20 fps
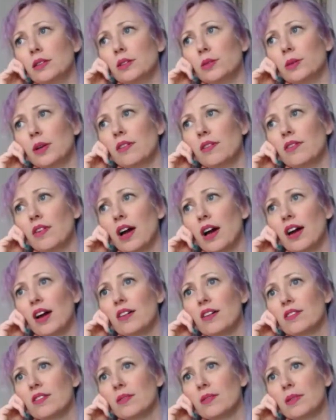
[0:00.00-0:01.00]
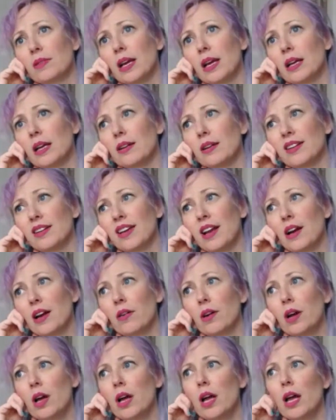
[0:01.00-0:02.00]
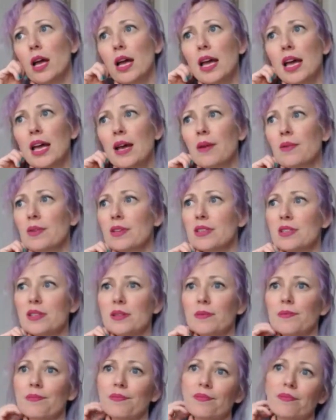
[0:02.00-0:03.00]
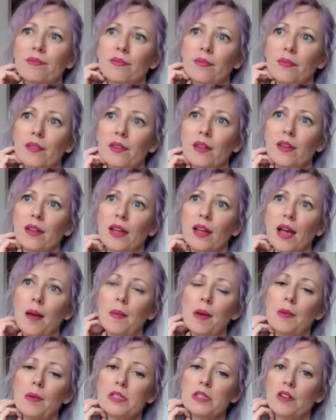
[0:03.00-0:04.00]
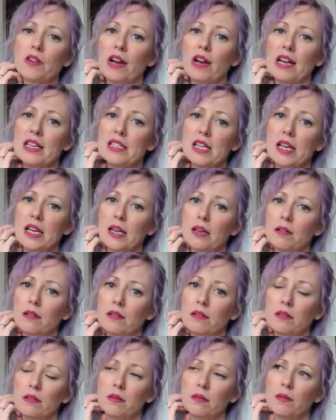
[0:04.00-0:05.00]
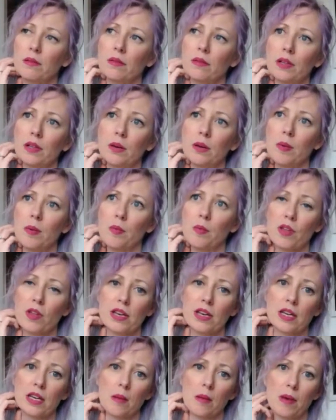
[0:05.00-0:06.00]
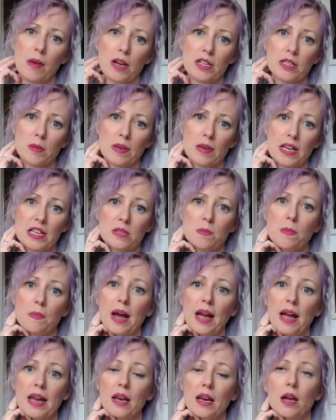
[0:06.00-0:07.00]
25, it was, it wasn't crazy, a little bit more than $10 a piece, but